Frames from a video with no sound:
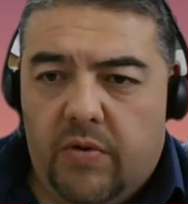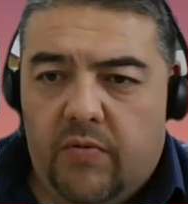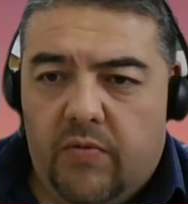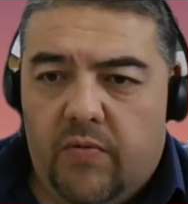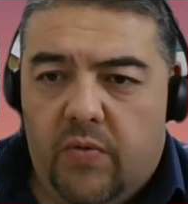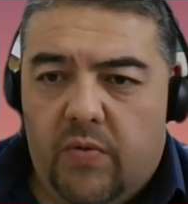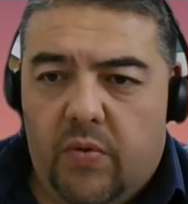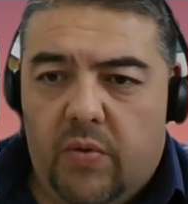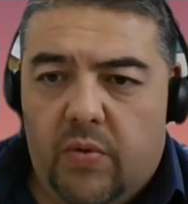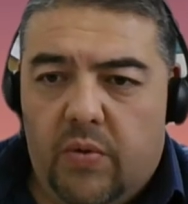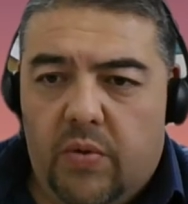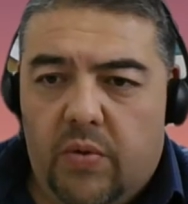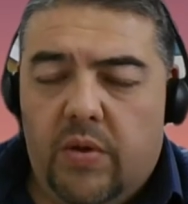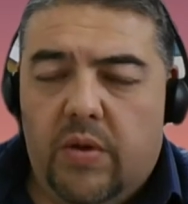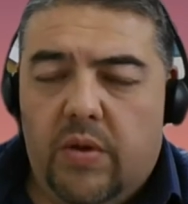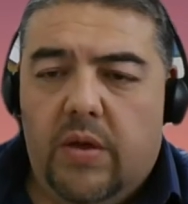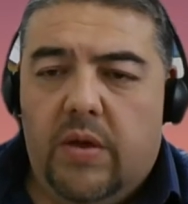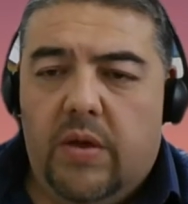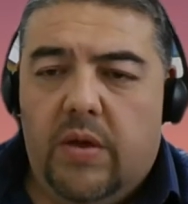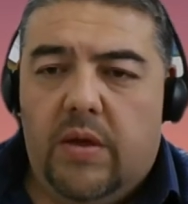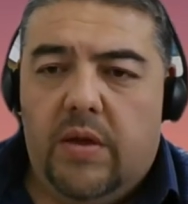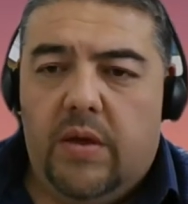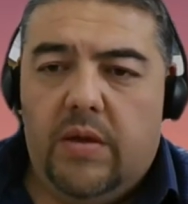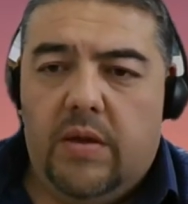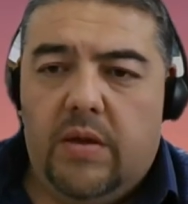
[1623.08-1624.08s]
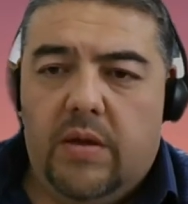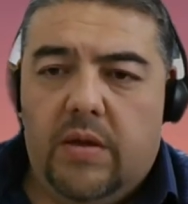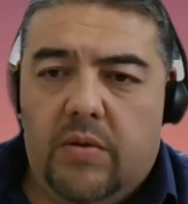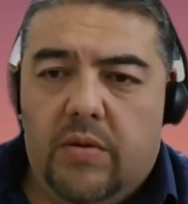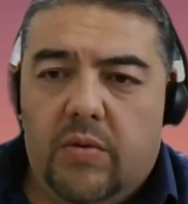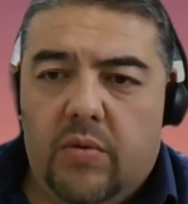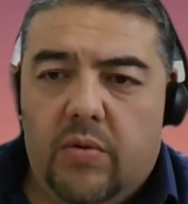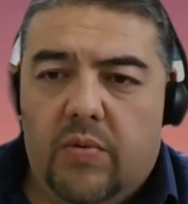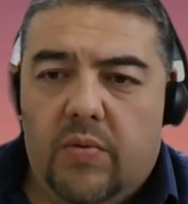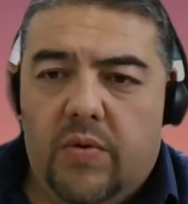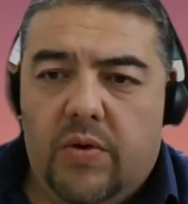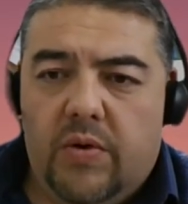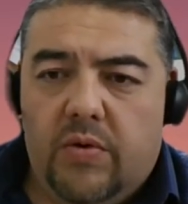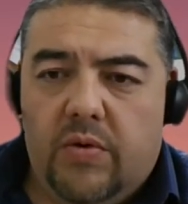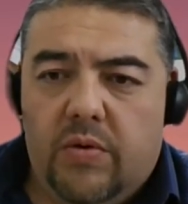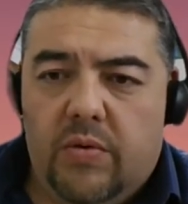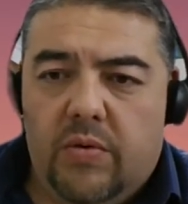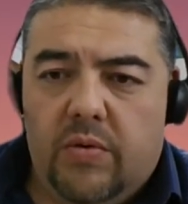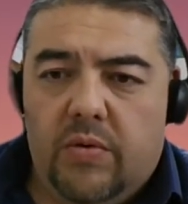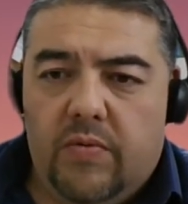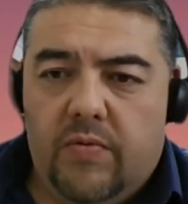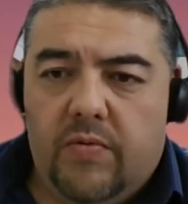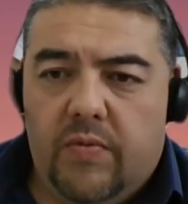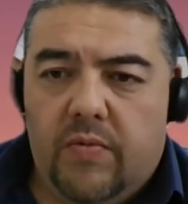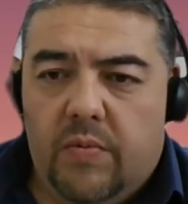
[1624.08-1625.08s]
for adding to
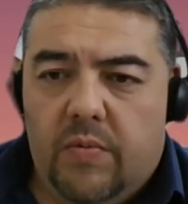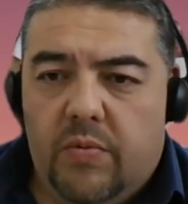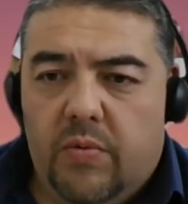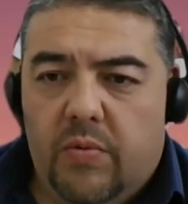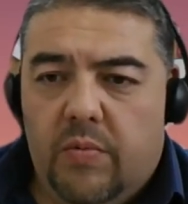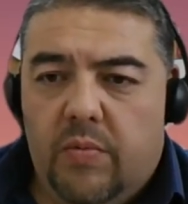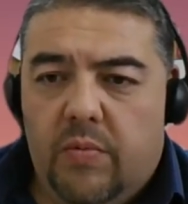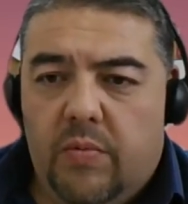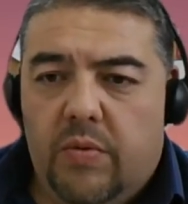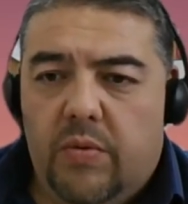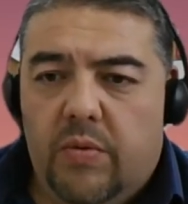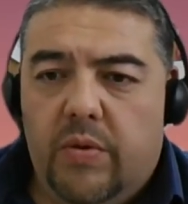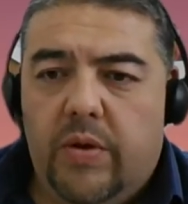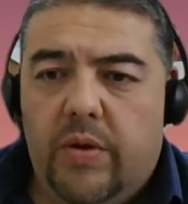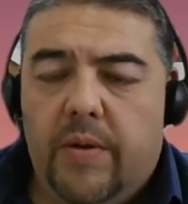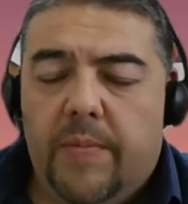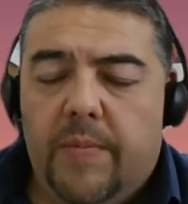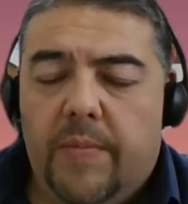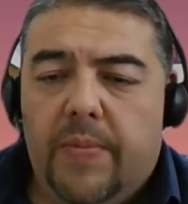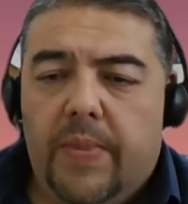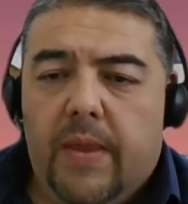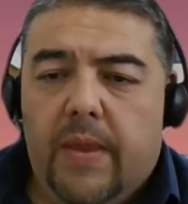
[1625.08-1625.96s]
question from Sumbuloy.